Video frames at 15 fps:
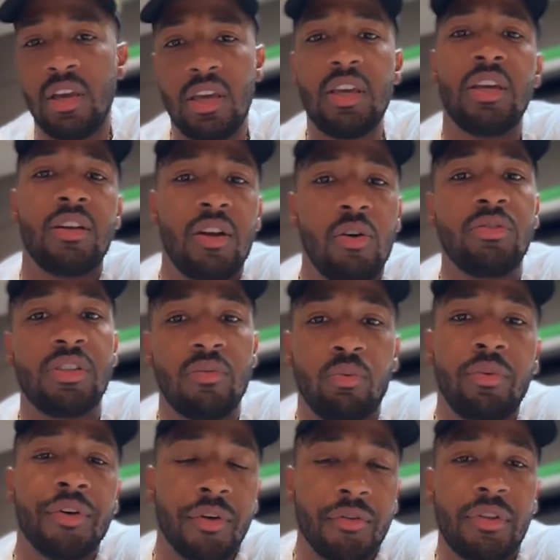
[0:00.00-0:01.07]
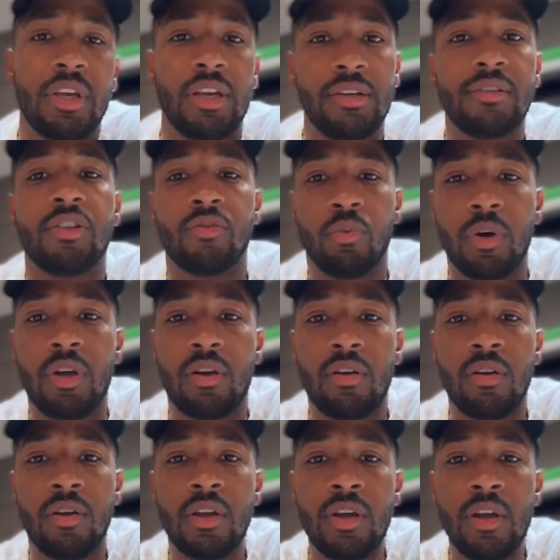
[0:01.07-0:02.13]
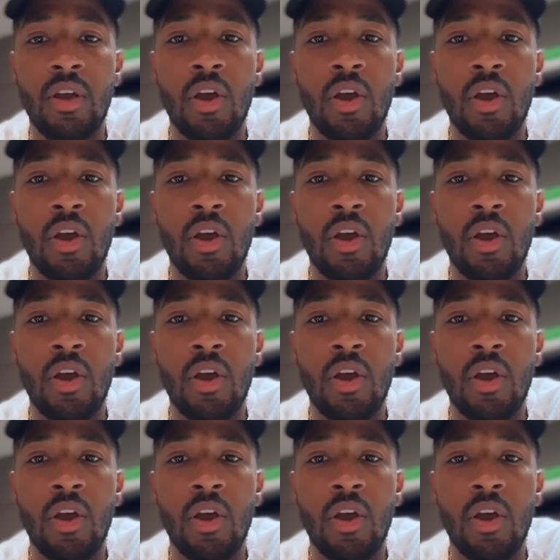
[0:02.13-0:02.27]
yeah, those are real things as well.